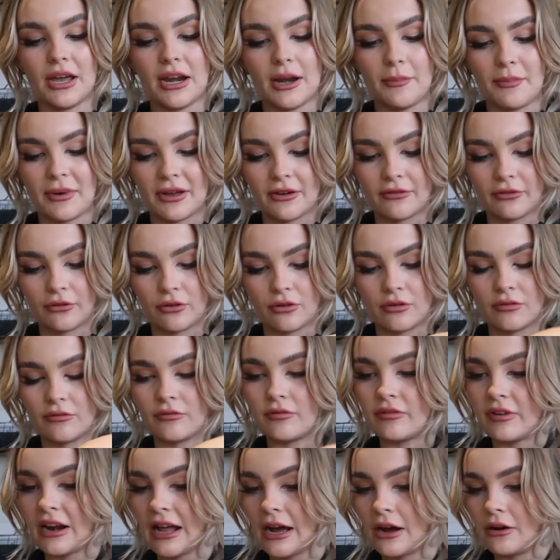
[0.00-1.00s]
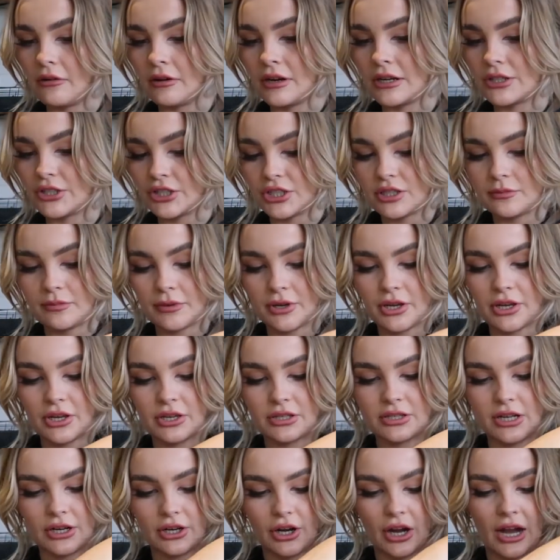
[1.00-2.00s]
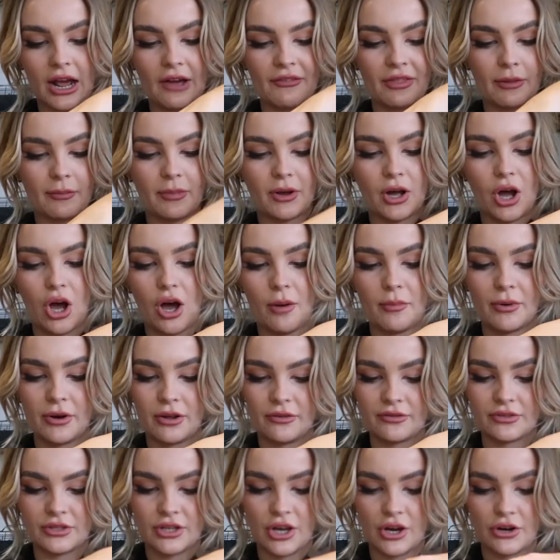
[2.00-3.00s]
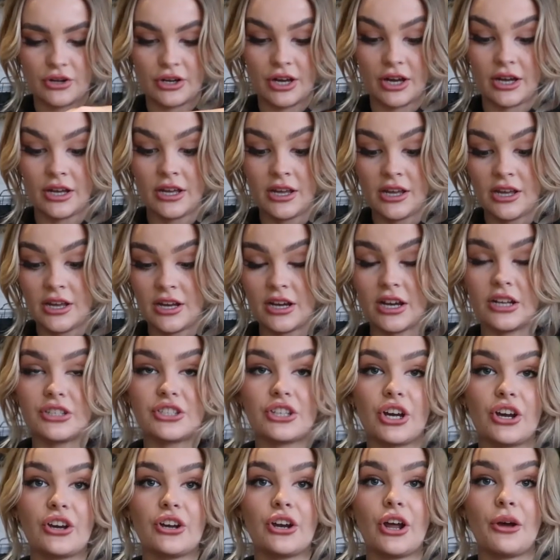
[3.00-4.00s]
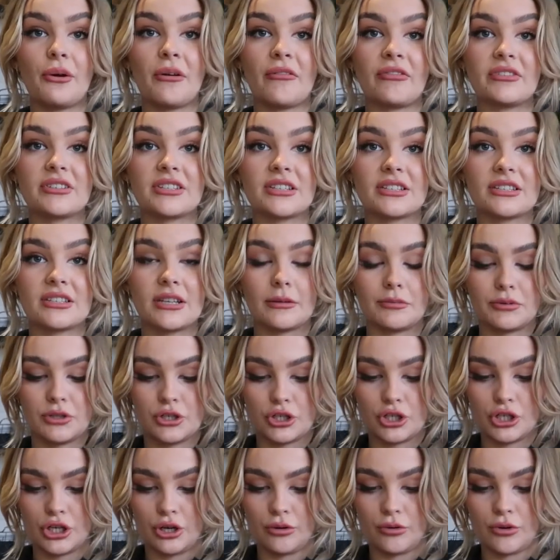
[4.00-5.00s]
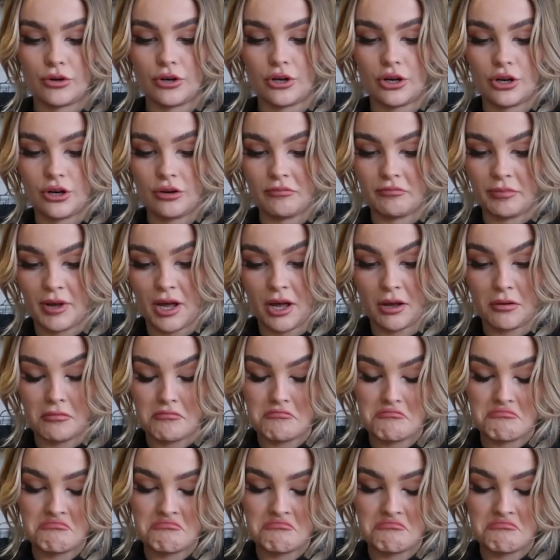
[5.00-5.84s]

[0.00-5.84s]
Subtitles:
in a bit of corn flour just because I don't have the bicarbonate of soda. I don't know if it's a substitute or not, but